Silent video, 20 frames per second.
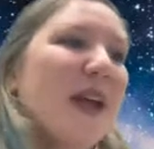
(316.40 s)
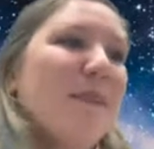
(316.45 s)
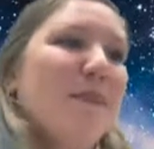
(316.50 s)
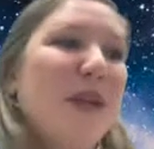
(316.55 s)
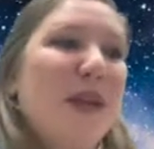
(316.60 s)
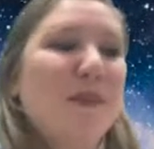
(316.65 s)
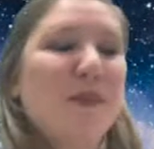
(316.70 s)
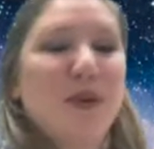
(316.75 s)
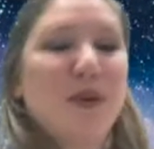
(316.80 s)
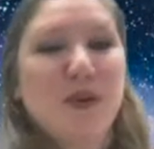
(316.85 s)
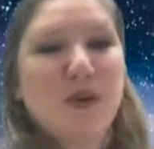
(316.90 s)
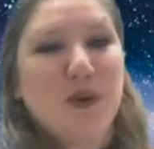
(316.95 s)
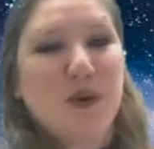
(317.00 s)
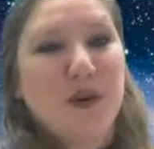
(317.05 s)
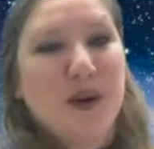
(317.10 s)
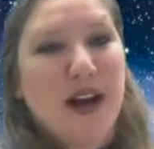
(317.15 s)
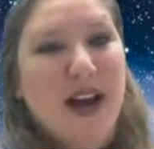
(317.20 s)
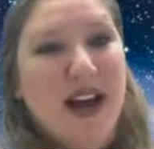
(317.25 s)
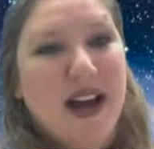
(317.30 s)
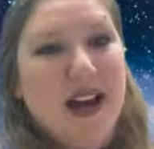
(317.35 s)
People
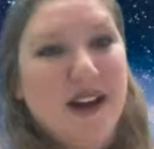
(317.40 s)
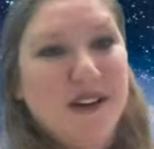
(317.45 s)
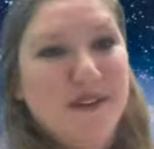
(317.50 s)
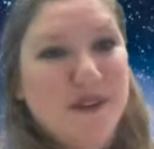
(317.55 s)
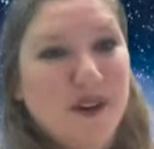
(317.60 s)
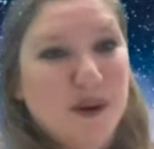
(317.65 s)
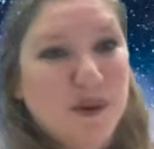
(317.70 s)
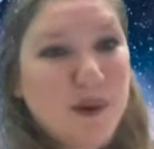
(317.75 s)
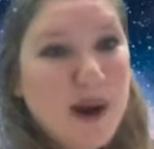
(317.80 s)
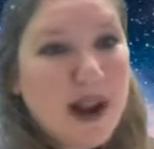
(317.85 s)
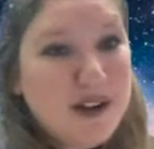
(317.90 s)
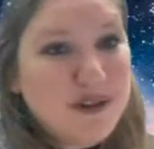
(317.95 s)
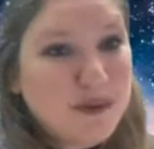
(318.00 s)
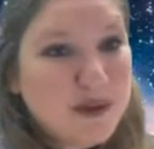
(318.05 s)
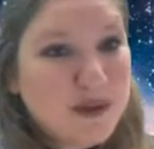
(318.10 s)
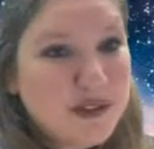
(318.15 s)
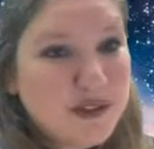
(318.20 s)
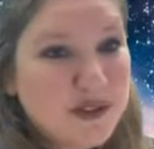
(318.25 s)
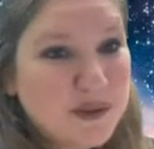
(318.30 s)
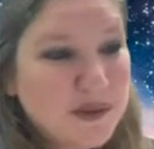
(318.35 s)
who have
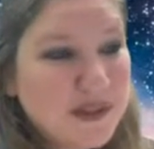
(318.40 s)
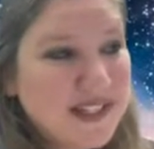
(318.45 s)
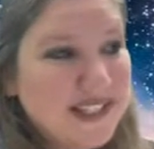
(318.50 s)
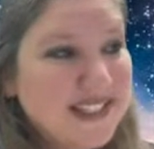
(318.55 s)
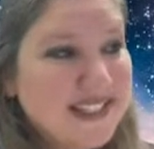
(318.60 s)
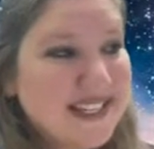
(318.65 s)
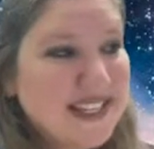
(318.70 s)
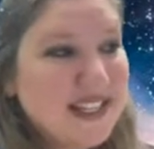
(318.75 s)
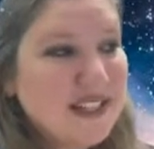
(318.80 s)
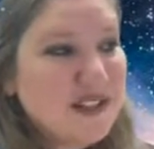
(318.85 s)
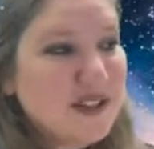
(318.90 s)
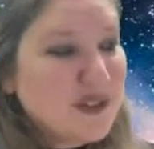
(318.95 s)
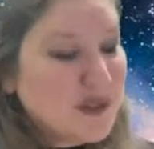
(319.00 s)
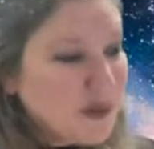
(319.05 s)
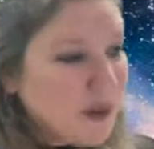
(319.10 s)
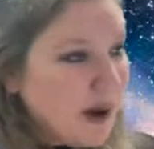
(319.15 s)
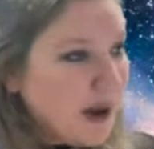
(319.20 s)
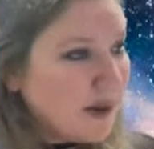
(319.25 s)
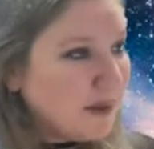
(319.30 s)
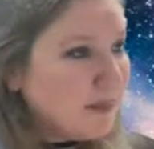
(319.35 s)
graduate degrees in
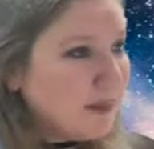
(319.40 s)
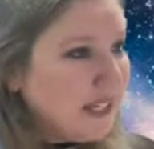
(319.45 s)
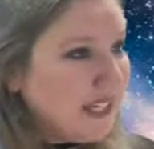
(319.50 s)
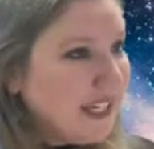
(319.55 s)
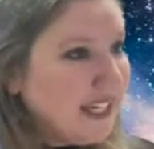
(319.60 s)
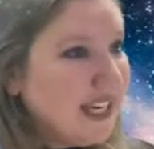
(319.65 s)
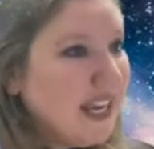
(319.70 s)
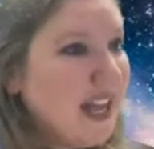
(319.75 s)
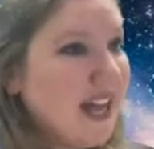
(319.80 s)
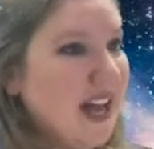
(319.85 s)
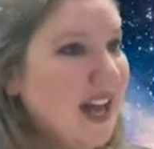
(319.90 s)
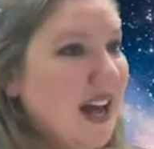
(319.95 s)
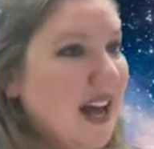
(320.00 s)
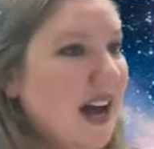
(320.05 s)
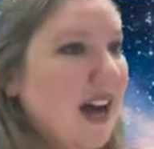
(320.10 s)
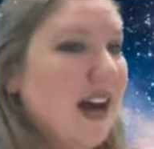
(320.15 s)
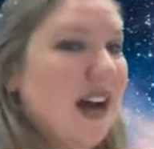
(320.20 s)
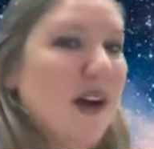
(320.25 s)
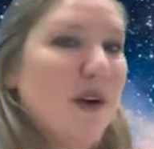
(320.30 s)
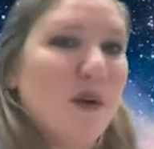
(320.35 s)
astronomy
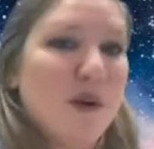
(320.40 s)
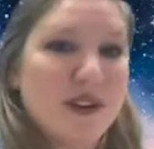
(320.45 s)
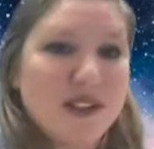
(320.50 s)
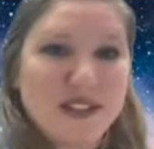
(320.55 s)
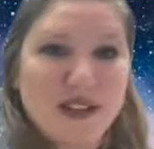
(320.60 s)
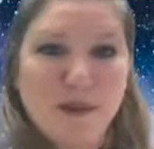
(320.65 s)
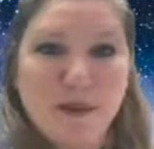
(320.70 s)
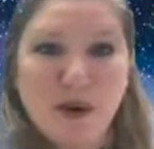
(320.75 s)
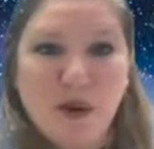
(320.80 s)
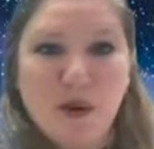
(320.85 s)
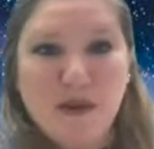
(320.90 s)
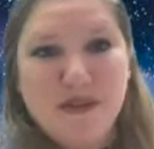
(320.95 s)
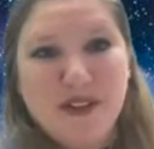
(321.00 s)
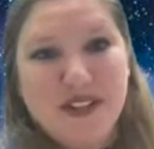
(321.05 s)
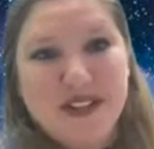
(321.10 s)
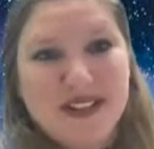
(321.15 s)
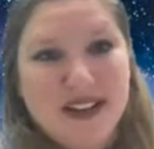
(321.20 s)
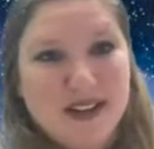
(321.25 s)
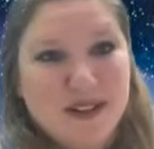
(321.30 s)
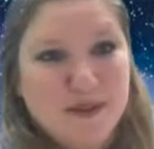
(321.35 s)
or some
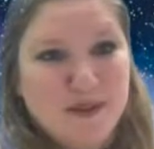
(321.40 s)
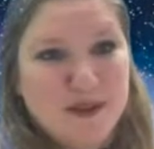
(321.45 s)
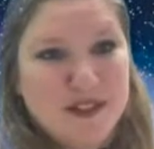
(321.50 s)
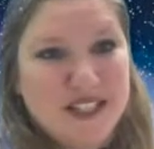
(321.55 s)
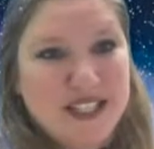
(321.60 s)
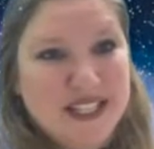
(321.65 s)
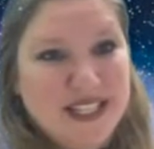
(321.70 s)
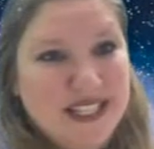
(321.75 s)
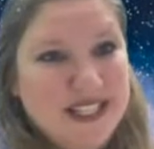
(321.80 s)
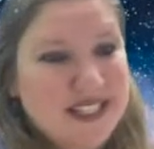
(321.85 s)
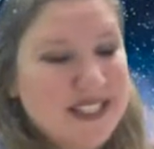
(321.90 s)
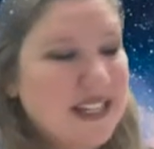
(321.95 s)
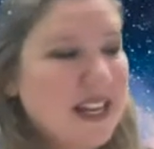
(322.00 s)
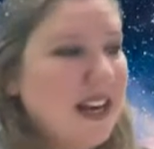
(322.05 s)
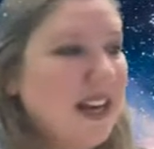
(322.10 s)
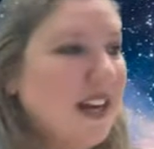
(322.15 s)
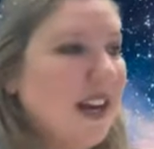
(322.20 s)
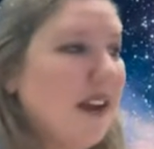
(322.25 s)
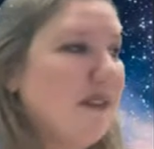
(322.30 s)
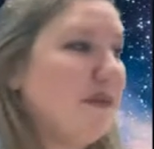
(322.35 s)
equivalent expertise,
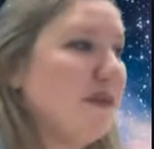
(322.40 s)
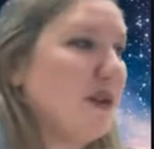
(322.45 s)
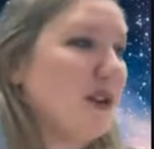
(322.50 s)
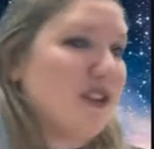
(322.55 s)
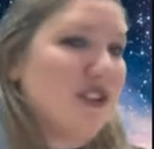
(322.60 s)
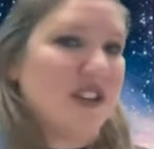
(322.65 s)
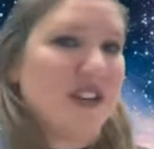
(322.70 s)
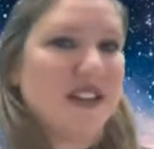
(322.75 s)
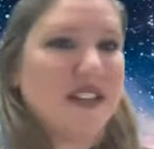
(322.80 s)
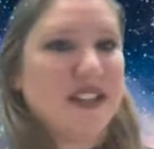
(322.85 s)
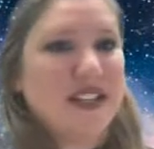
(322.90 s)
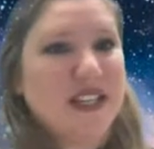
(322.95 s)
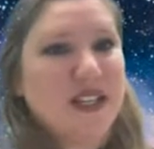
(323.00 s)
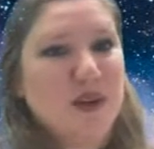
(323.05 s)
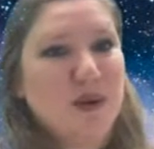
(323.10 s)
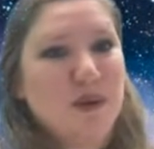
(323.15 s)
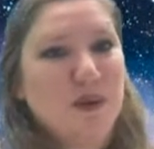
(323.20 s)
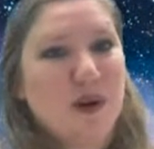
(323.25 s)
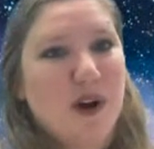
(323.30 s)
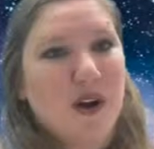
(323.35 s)
unfortunately,
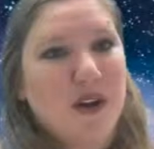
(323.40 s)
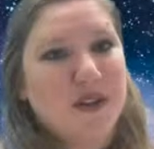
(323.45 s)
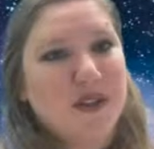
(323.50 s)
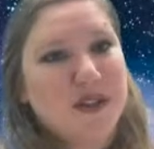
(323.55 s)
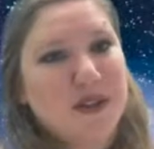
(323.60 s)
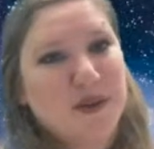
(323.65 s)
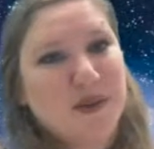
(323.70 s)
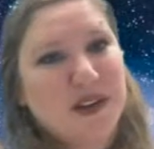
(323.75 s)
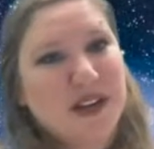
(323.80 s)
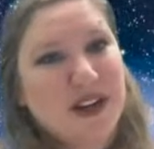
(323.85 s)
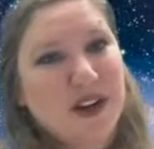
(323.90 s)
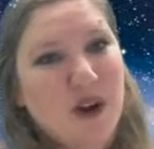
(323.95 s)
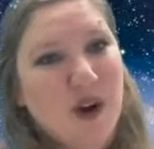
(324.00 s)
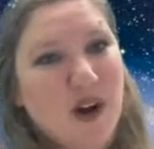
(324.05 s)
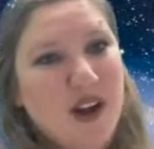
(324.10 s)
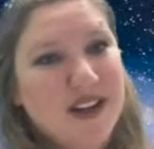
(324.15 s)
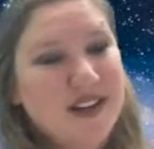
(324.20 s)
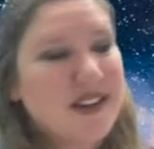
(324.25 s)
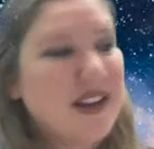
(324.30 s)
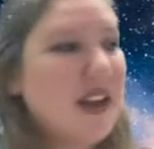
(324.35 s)
you also
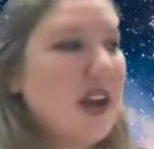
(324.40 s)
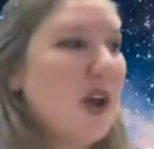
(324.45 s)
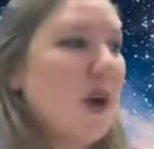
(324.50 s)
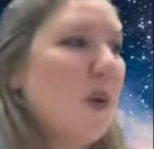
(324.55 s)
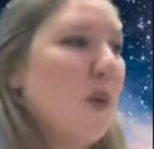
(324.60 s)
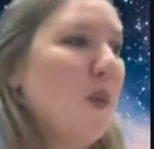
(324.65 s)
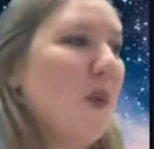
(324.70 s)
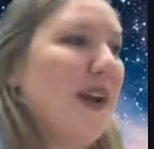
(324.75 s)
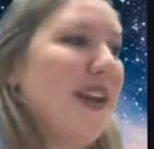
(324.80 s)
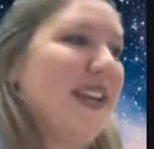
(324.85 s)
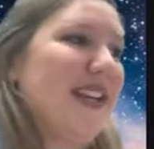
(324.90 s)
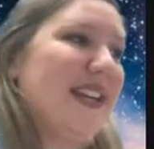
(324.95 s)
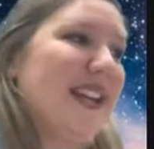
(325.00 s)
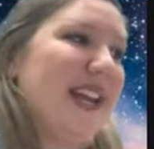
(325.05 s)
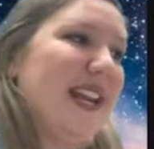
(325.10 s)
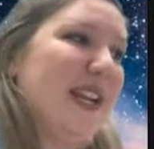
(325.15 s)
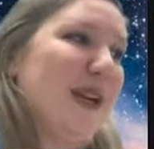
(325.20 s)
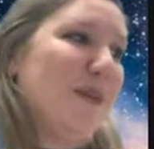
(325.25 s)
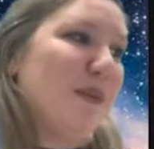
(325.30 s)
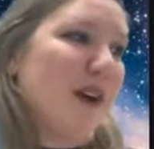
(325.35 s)
cannot win
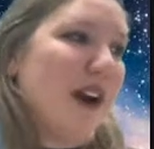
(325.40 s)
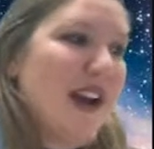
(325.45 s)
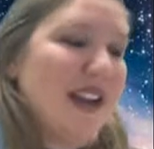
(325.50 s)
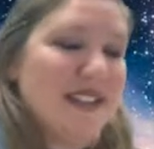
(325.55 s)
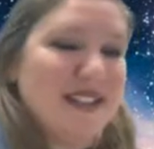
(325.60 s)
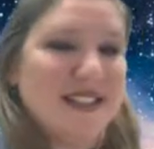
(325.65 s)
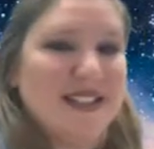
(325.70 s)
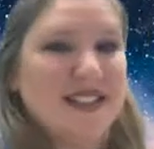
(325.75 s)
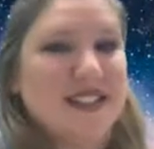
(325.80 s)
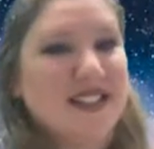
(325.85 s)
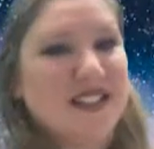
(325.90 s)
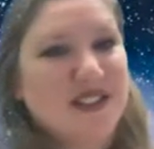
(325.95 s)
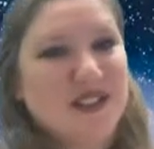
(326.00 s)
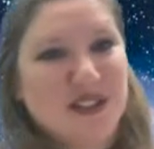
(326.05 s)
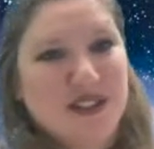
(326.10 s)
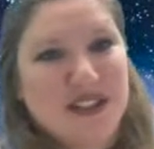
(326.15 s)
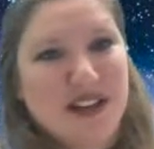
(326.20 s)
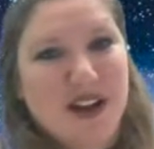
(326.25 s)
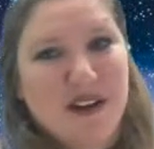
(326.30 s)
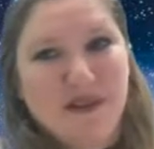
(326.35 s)
any prizes. It's
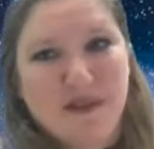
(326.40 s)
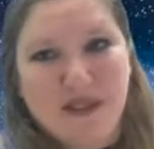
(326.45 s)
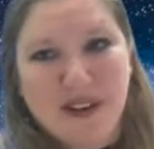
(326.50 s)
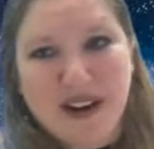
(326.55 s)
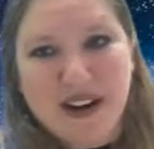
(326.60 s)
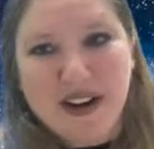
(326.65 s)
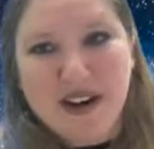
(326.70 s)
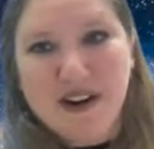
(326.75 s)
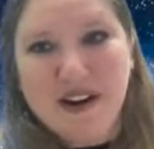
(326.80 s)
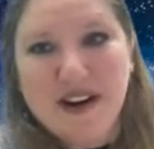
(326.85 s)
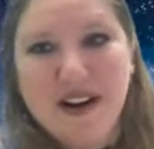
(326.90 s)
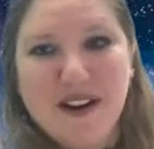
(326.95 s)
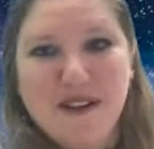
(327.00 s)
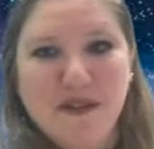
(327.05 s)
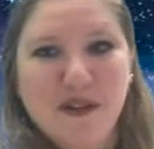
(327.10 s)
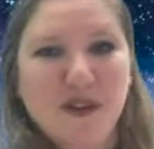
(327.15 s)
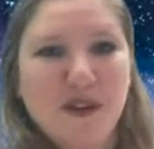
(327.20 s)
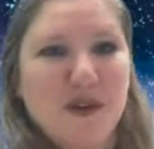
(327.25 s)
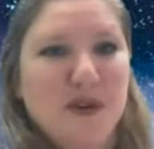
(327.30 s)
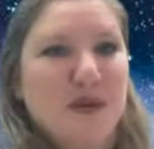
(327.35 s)
just unfair
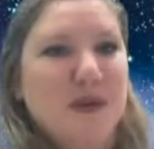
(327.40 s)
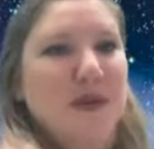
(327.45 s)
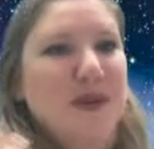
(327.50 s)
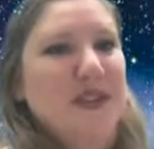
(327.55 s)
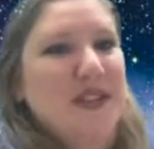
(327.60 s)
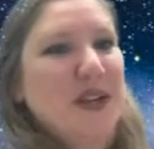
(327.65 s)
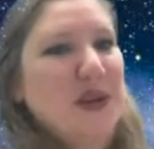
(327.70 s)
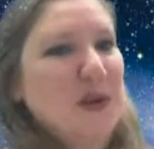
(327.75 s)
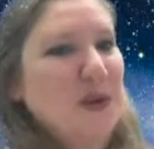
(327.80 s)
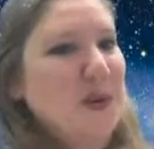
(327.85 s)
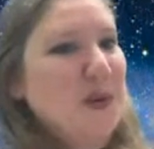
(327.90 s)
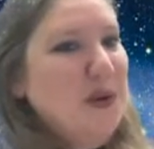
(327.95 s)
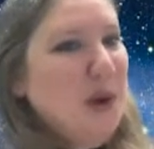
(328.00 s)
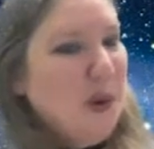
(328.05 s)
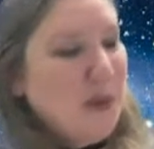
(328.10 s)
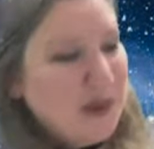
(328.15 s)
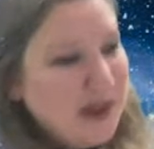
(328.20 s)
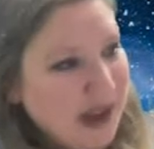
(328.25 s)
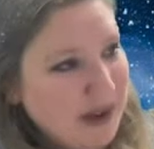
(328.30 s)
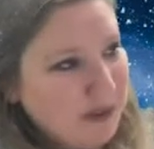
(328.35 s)
for those who
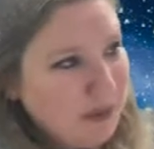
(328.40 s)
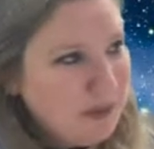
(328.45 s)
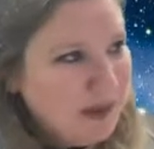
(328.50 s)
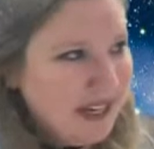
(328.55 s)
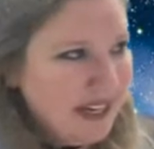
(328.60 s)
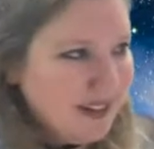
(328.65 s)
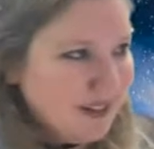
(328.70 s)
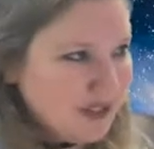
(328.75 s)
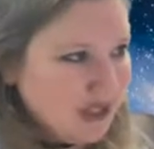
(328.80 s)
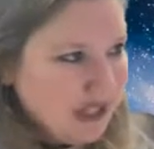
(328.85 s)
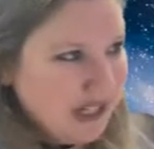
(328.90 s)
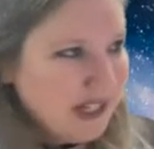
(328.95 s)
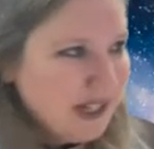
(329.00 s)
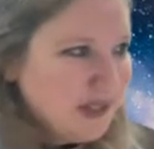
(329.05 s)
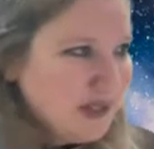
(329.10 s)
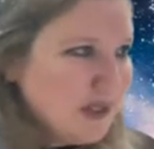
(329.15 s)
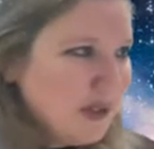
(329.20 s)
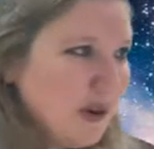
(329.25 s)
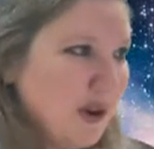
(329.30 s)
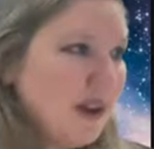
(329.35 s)
don't have a PhD in
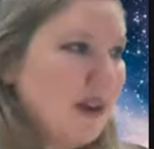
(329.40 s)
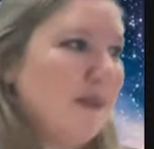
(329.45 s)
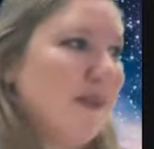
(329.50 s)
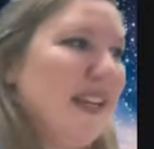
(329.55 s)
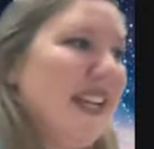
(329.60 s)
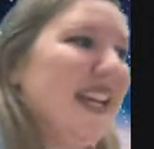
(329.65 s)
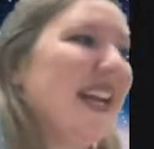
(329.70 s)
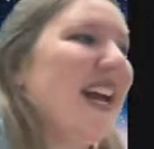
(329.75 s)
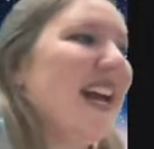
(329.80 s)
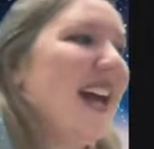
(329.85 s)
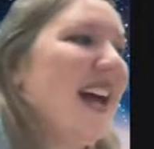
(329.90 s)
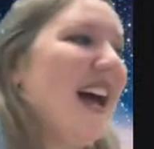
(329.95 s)
astronomy.